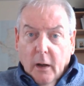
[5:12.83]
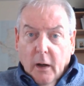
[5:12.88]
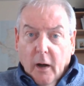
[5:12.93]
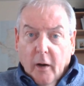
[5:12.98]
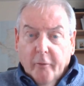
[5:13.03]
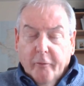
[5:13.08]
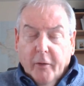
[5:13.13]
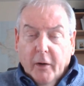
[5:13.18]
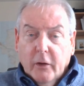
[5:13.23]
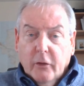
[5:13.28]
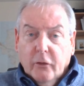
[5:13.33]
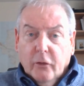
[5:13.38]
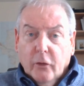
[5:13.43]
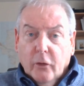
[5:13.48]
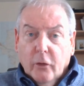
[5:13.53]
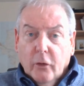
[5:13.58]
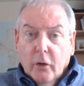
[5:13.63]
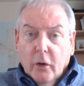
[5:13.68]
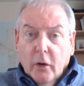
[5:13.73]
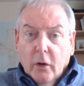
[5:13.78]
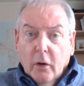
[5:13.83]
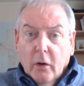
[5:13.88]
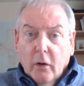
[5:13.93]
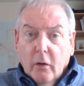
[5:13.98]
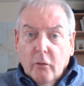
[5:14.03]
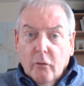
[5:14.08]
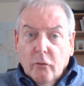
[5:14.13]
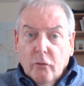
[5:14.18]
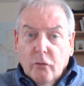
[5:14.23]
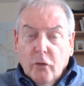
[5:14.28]
have had to
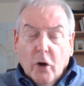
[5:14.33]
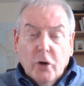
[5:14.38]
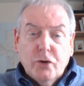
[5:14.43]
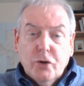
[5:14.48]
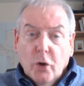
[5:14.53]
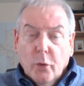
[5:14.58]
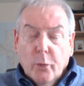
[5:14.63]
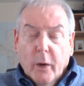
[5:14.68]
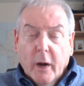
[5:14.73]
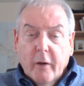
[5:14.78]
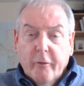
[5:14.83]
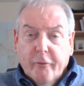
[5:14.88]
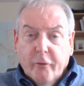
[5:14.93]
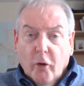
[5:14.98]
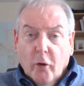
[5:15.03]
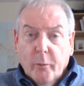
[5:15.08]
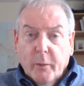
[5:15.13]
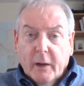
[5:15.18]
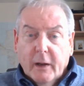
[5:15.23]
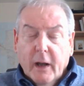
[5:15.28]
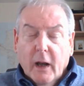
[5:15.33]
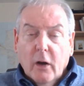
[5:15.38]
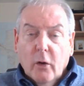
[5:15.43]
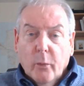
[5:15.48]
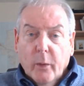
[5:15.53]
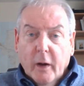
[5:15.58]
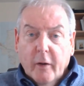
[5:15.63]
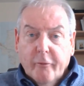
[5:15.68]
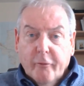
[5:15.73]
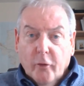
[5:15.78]
rush away from it, get
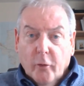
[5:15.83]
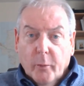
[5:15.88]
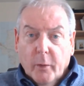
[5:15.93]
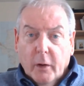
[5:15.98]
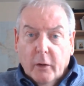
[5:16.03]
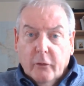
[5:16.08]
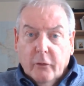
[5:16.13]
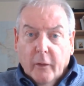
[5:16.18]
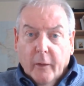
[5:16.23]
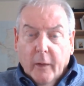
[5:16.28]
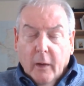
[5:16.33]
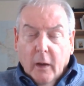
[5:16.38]
away from it.